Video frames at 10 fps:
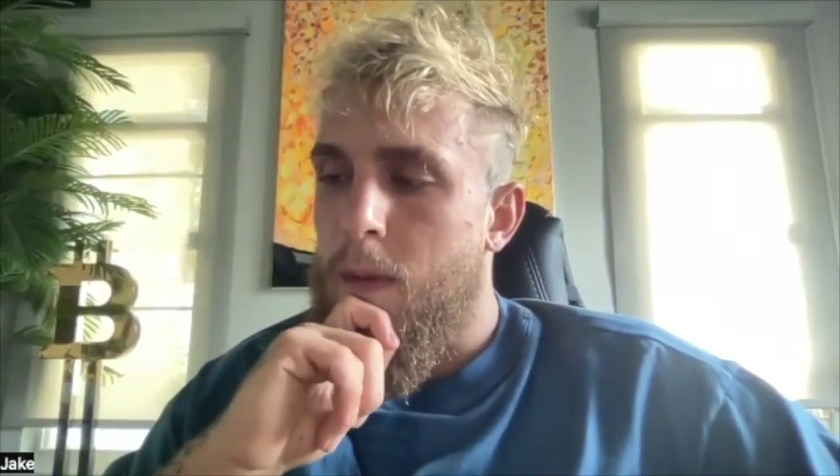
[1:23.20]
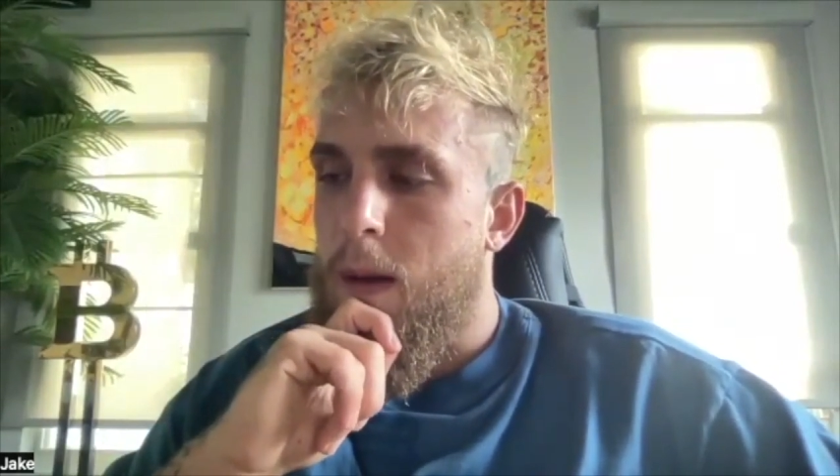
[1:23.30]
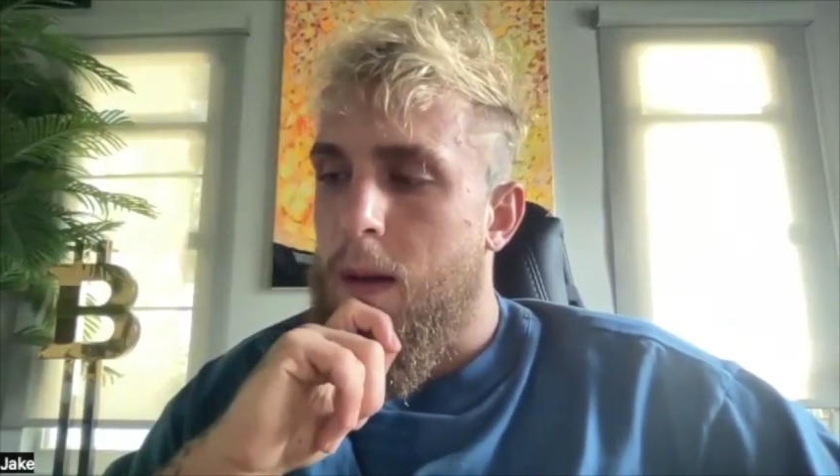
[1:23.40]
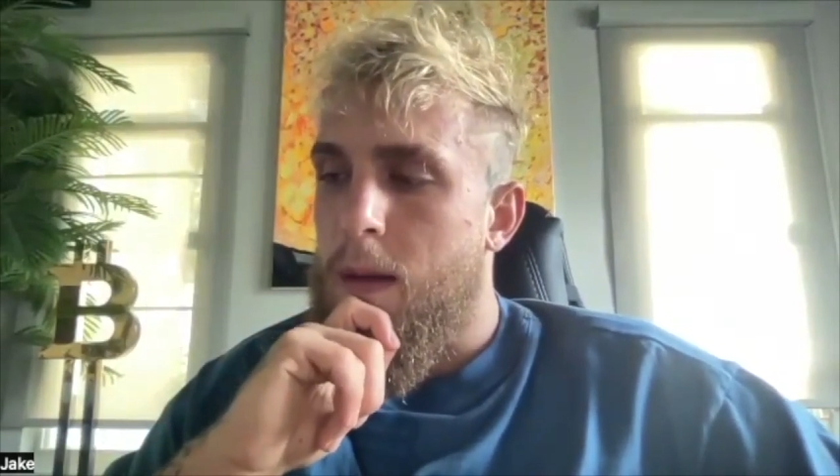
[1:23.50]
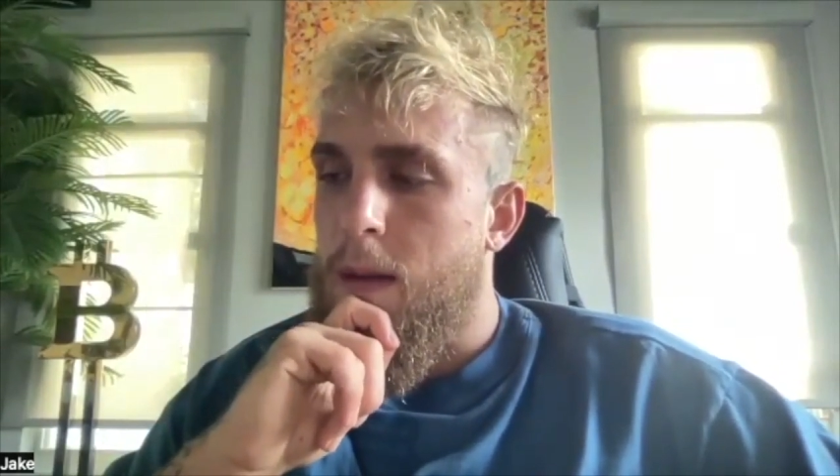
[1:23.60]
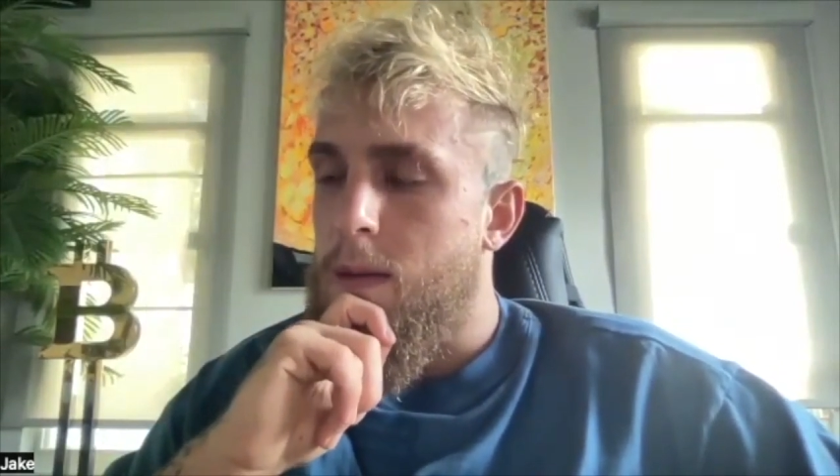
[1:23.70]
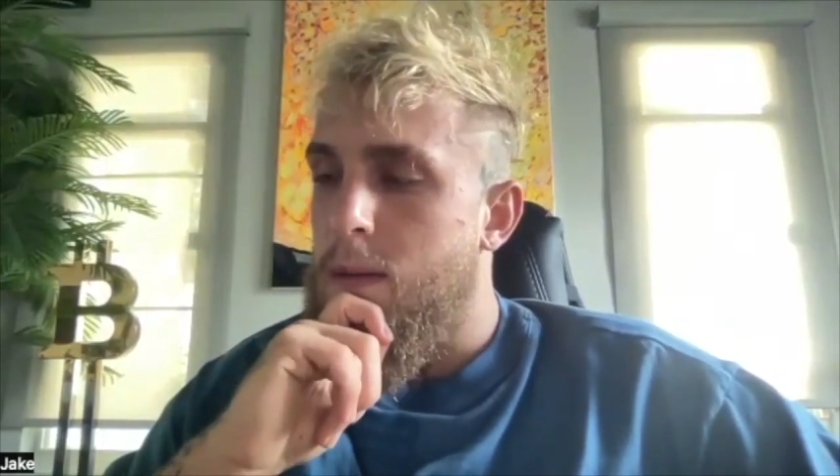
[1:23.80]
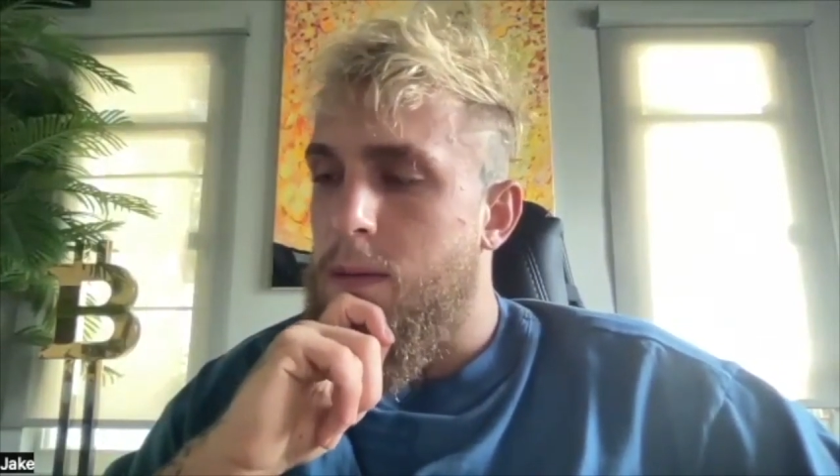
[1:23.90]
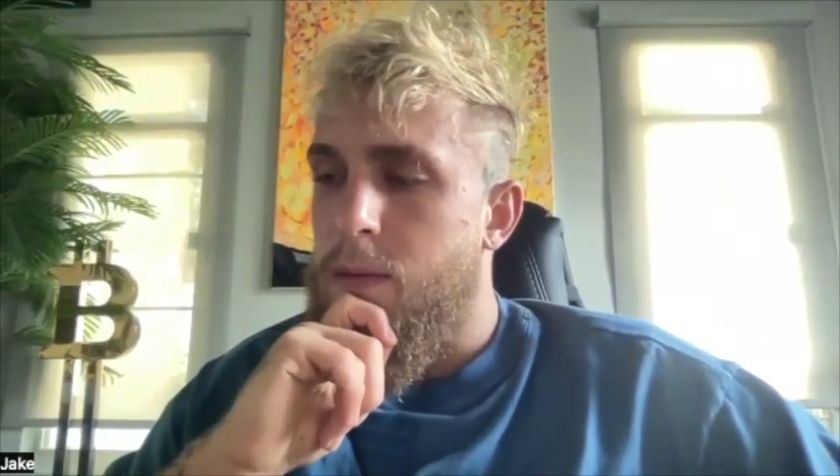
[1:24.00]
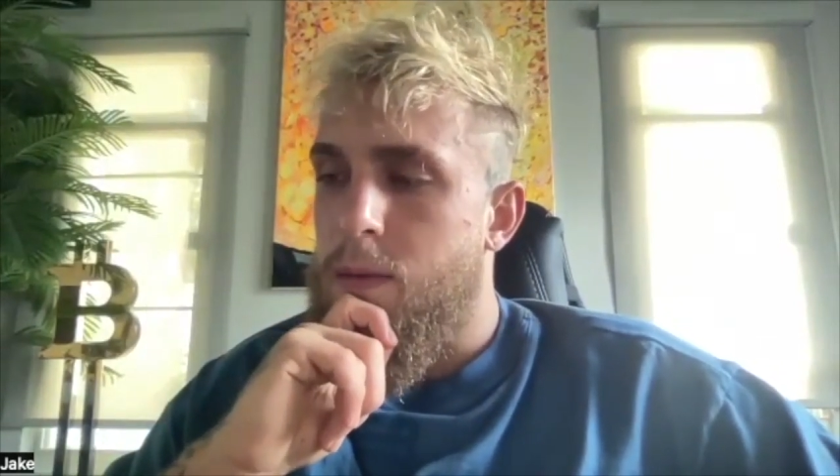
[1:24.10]

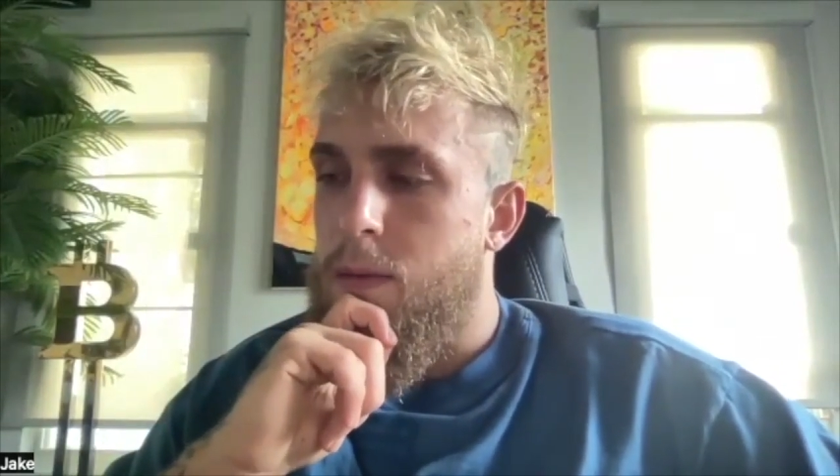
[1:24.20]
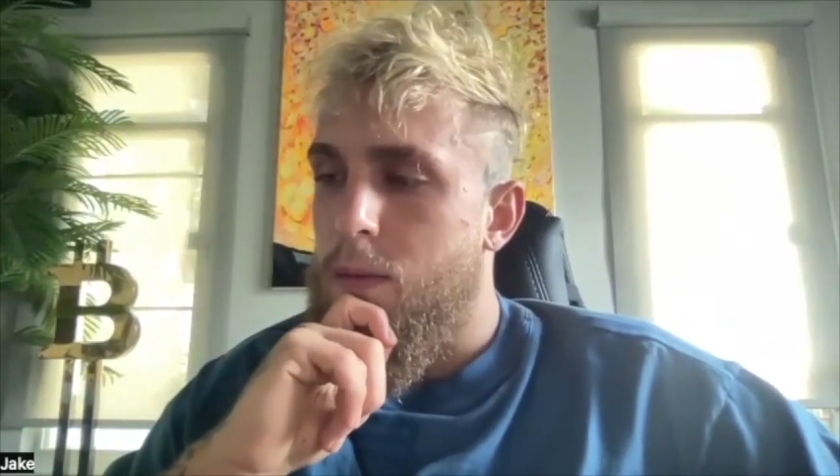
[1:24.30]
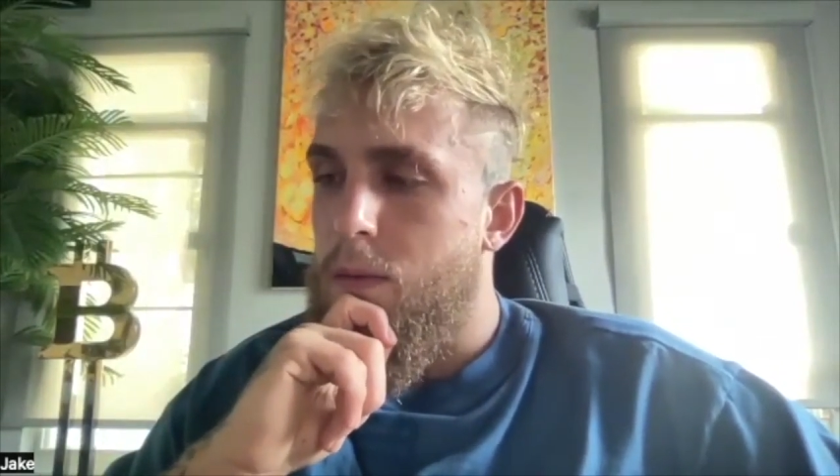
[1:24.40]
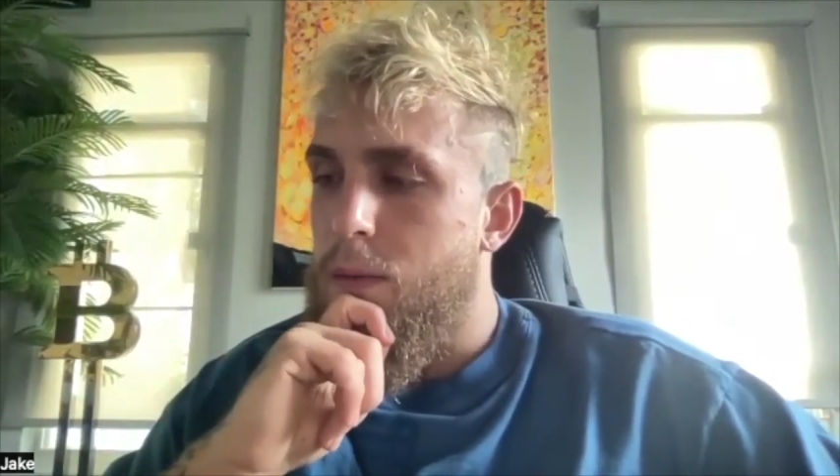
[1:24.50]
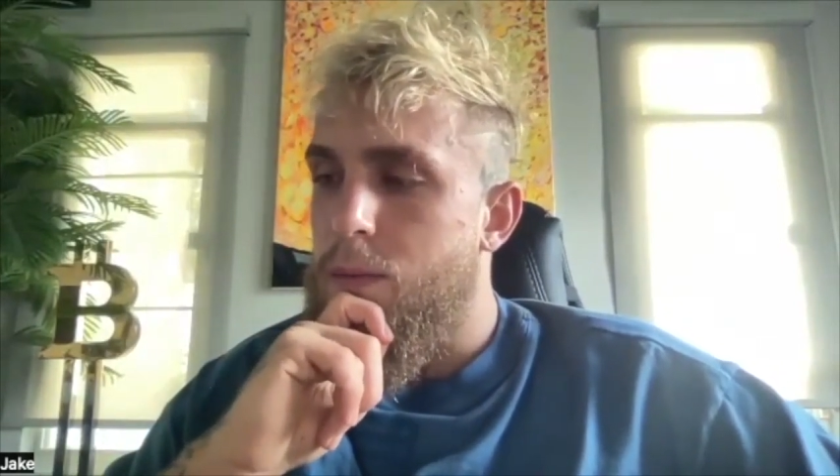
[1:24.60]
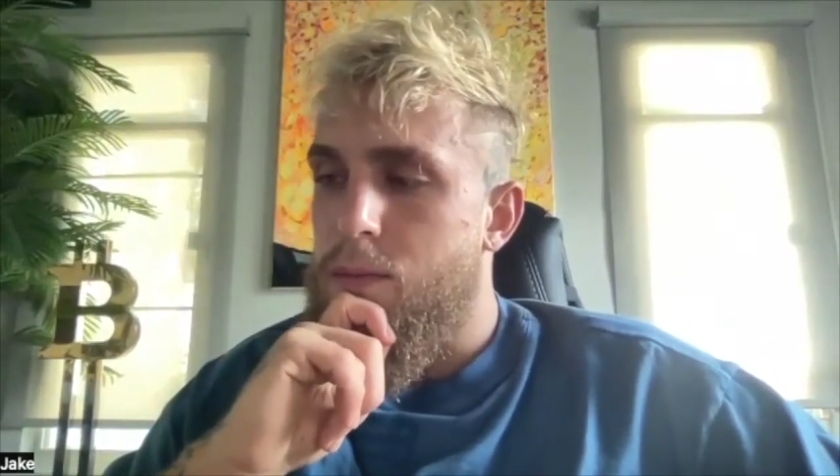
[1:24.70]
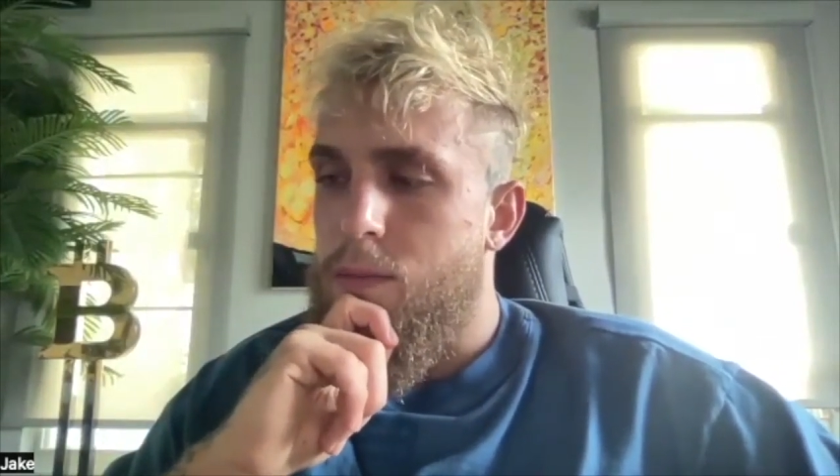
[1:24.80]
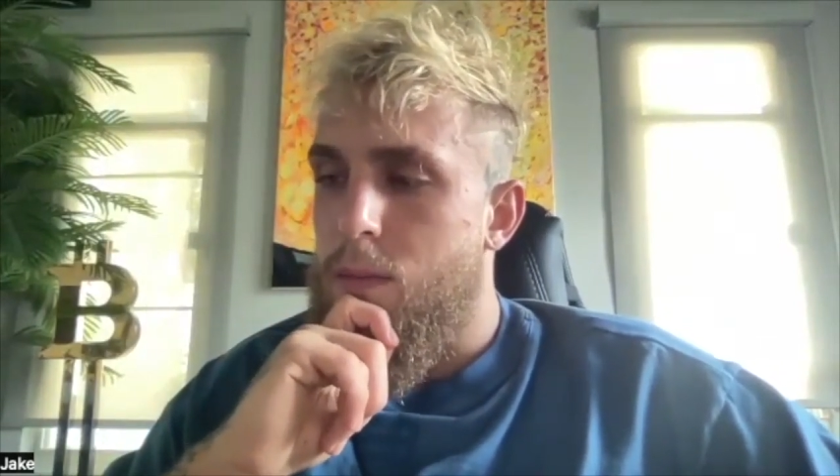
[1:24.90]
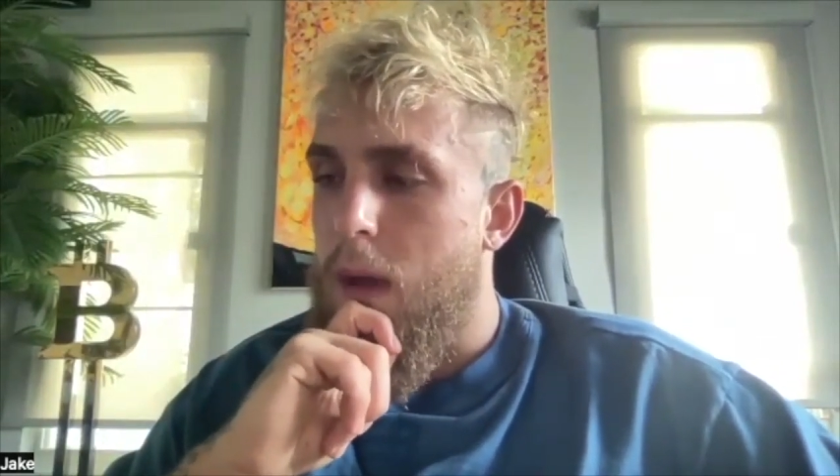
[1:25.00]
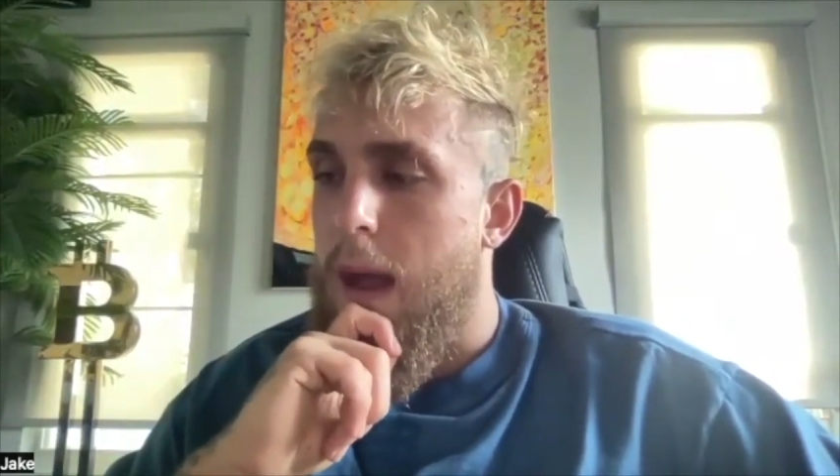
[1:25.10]
and
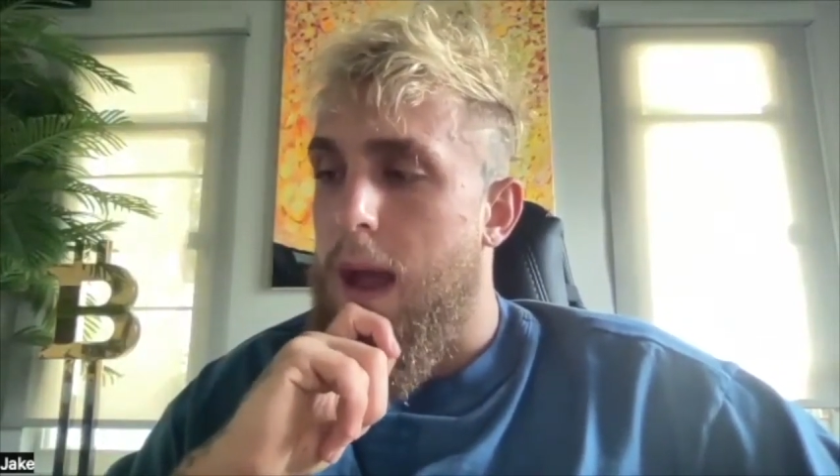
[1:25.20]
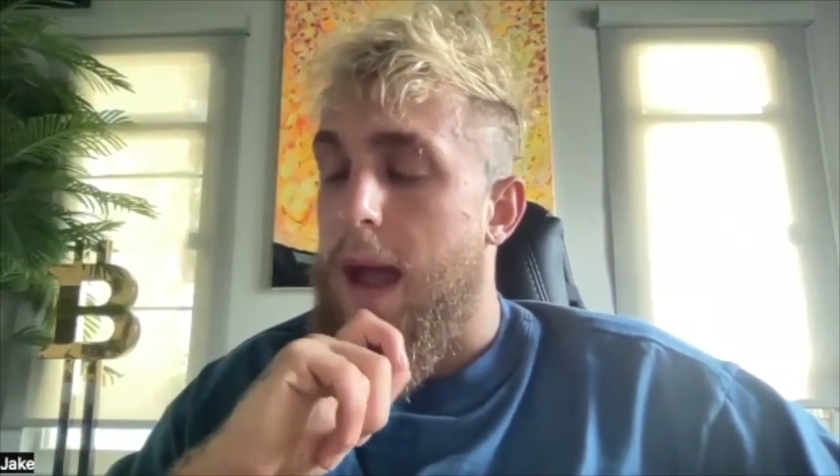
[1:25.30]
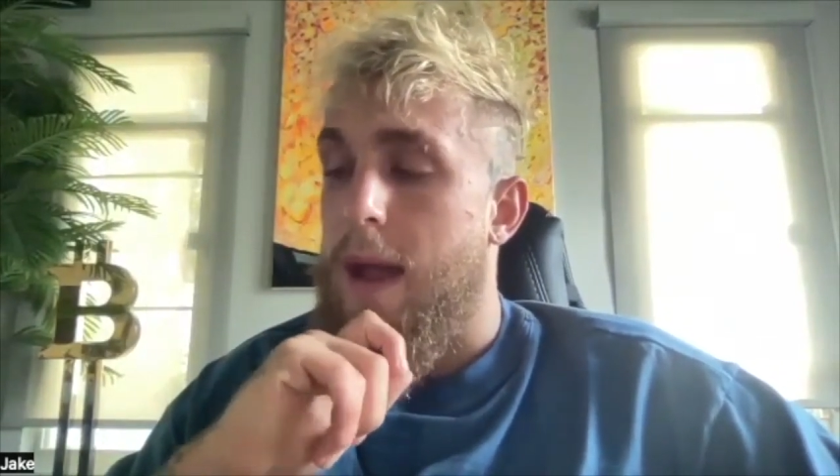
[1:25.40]
I,